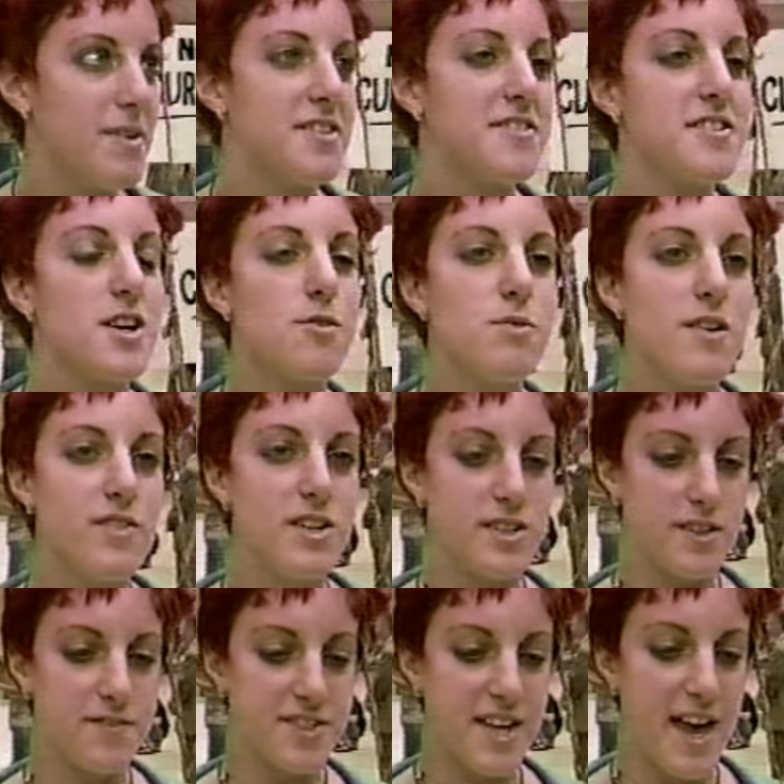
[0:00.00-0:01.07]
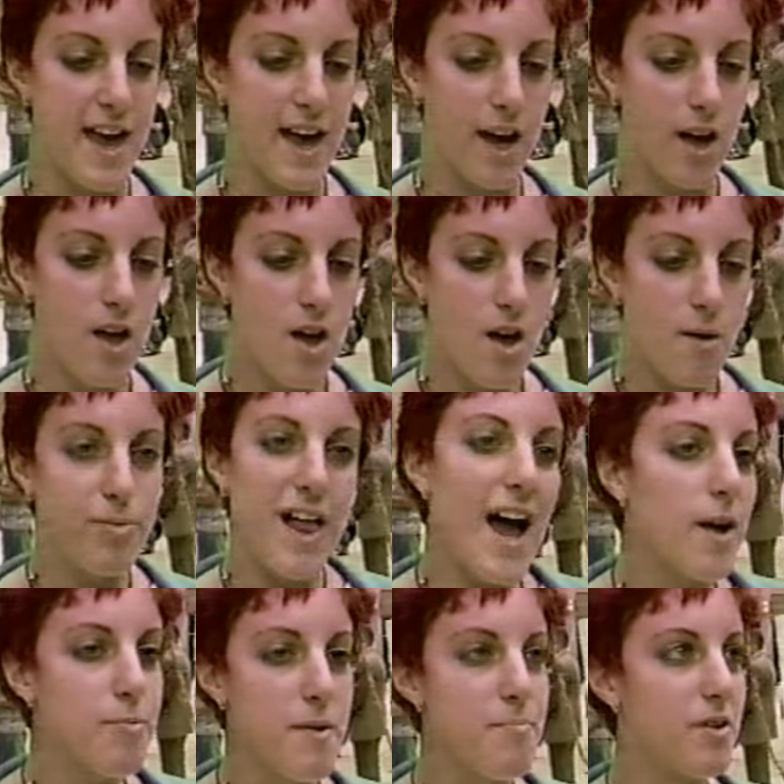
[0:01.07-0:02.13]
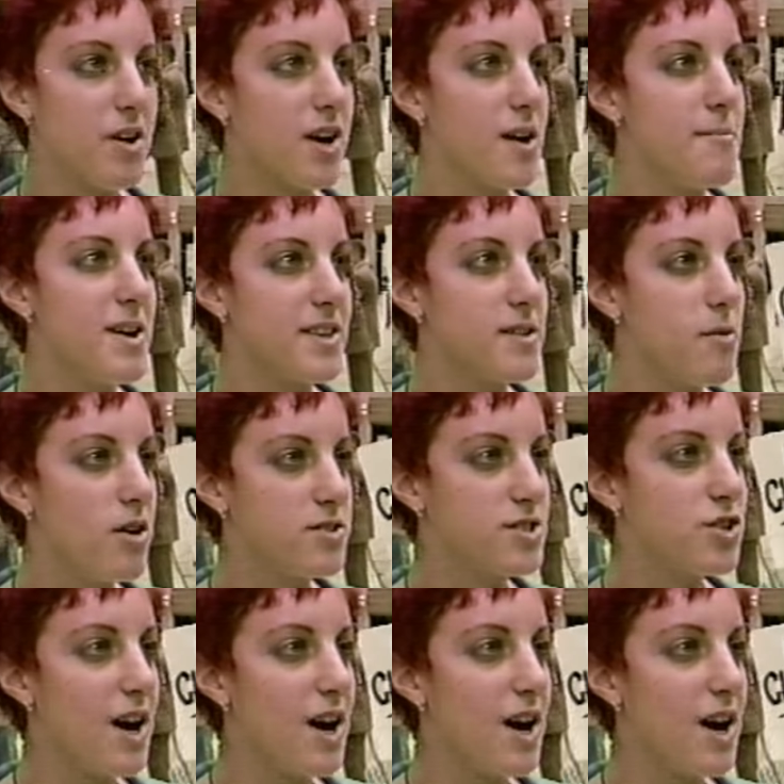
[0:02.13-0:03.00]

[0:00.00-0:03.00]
It's the equivalent of saying black people commit the most